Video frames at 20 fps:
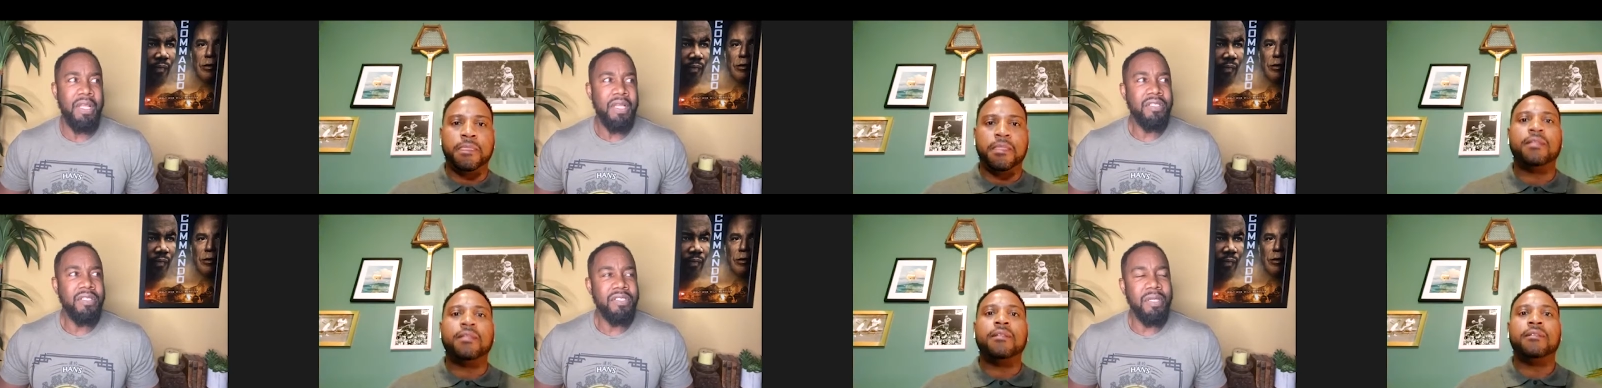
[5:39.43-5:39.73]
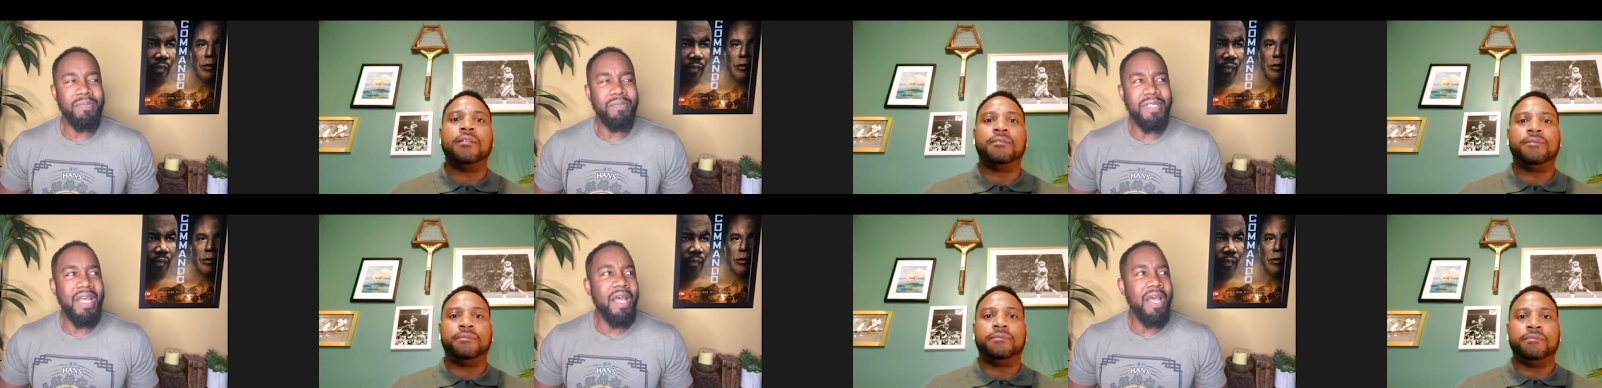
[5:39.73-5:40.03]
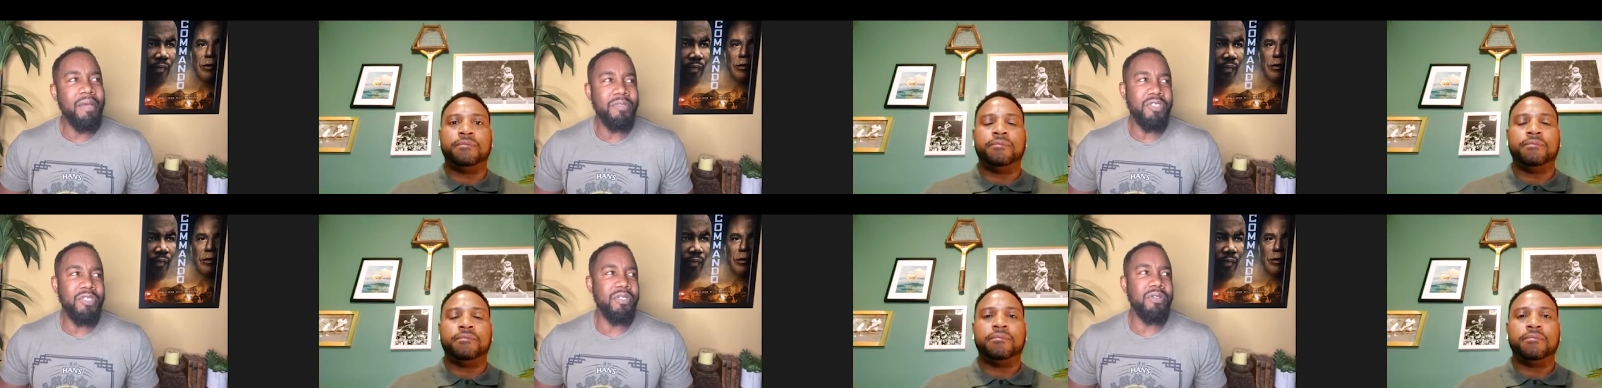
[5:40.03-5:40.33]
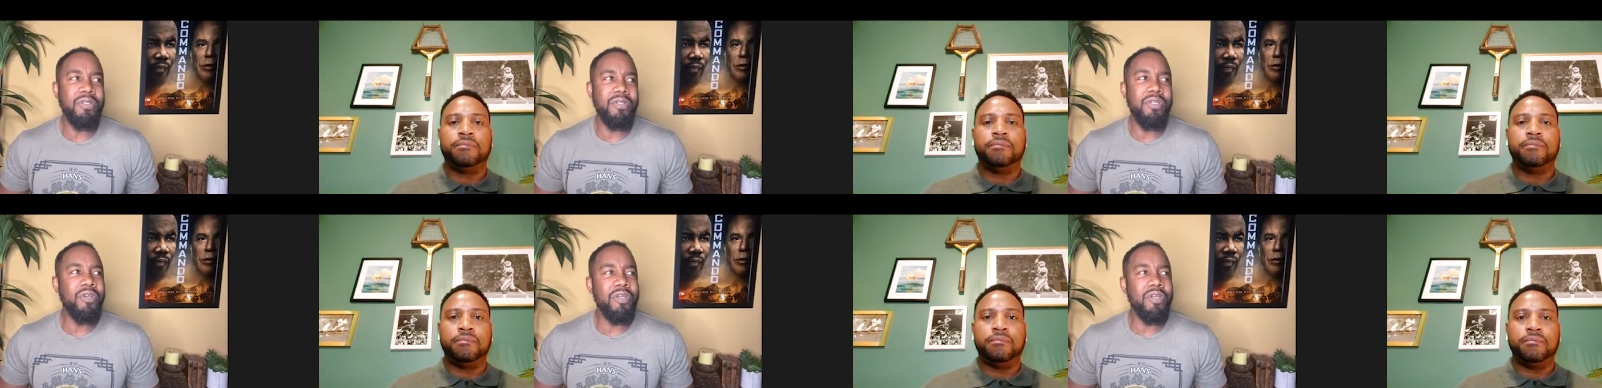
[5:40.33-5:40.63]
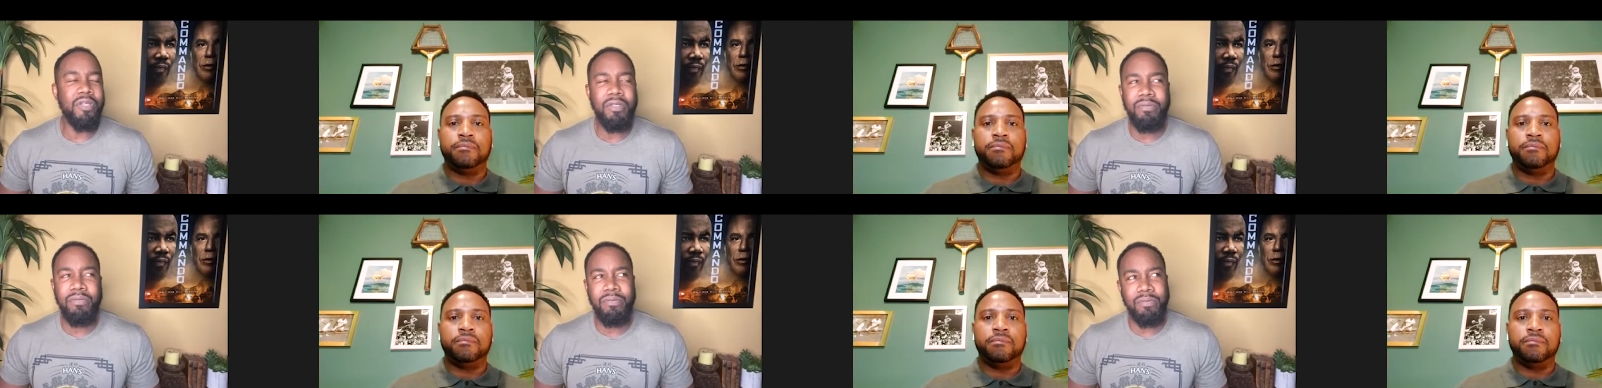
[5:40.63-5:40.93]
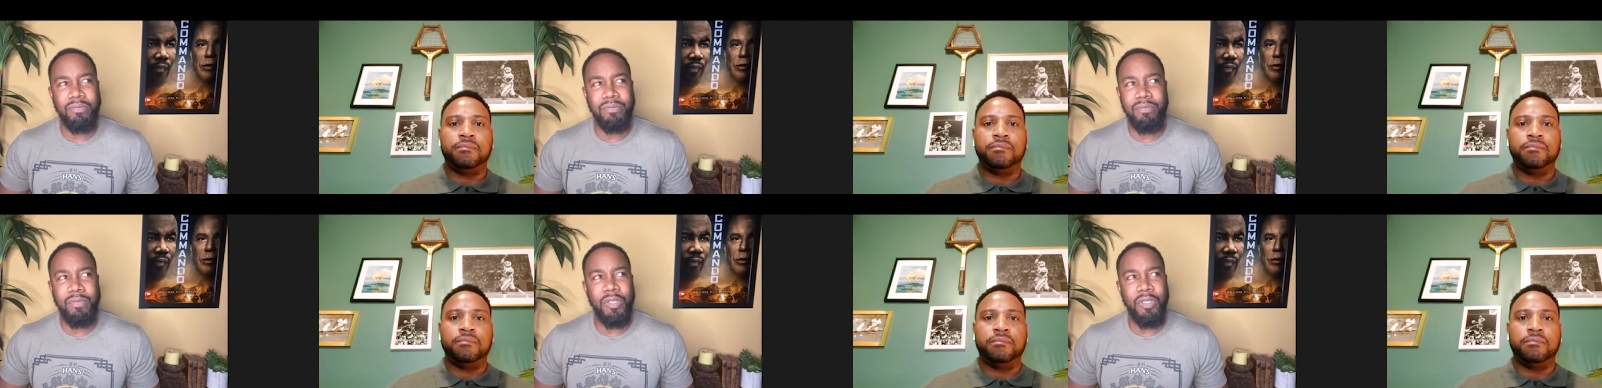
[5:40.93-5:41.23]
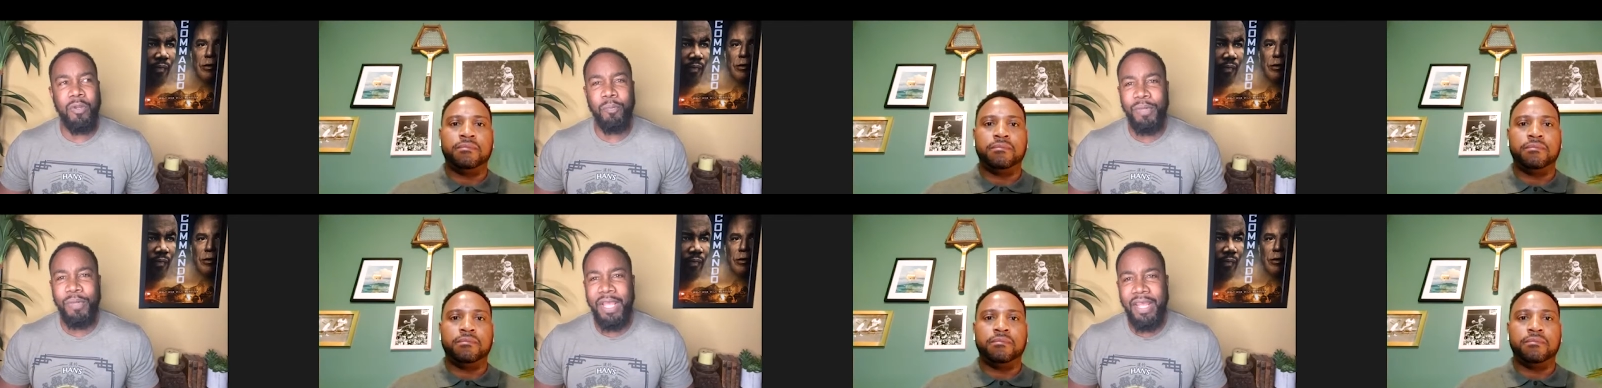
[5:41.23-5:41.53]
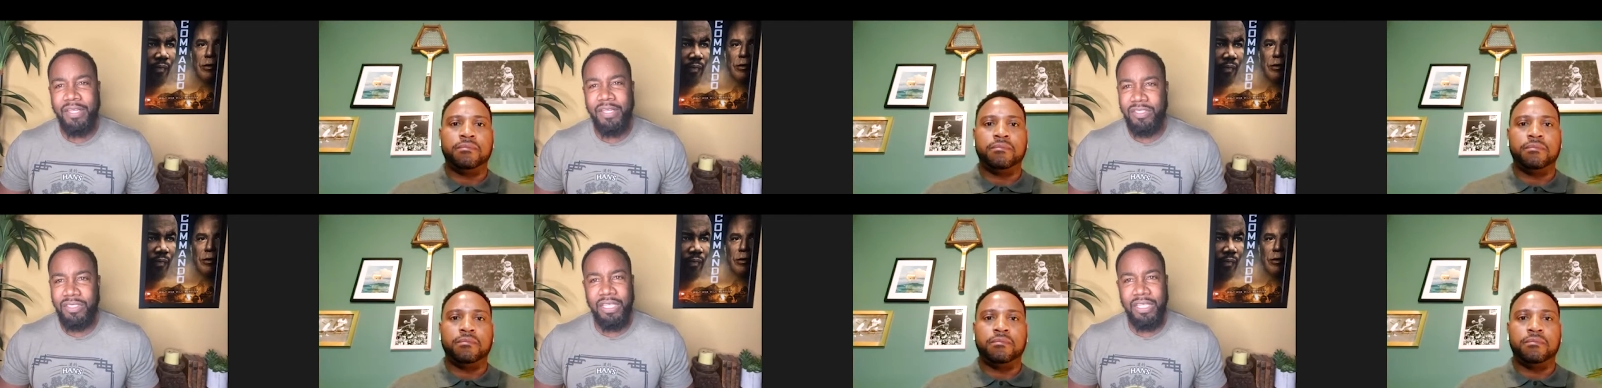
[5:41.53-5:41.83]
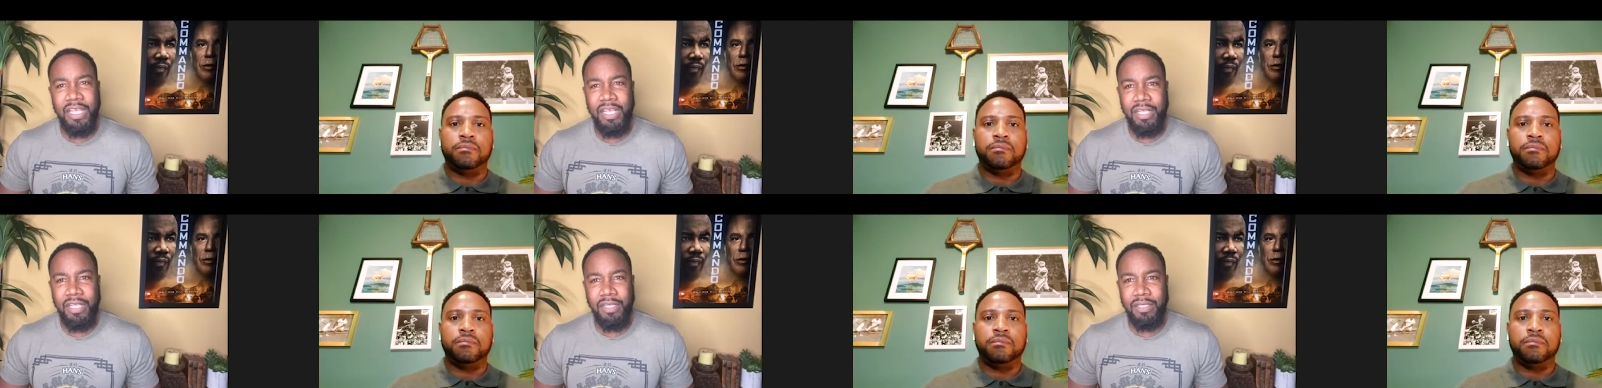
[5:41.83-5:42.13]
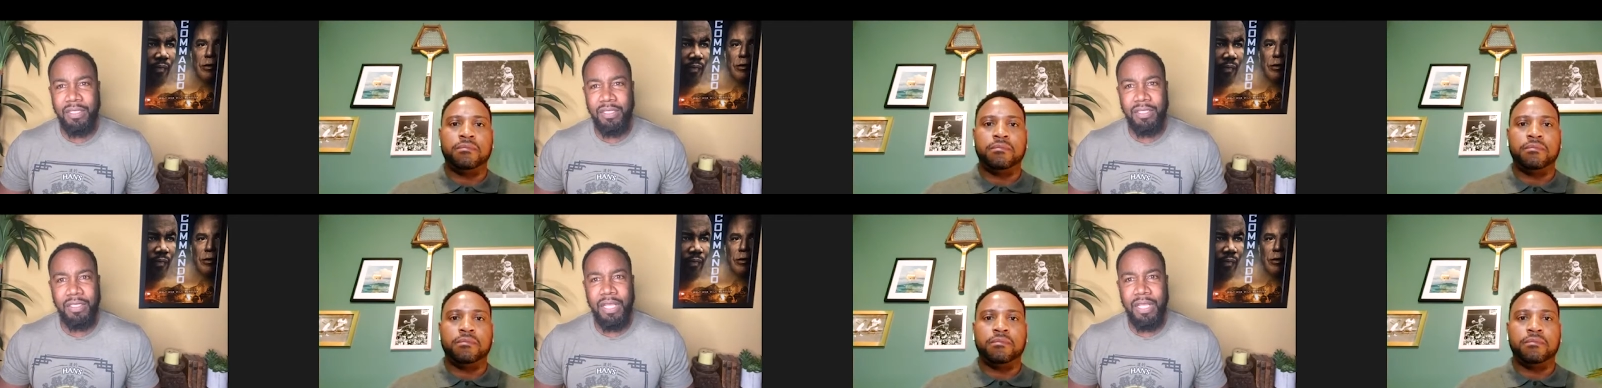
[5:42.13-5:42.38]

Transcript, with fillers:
Speaker 1: sometimes you you can you know plant a seed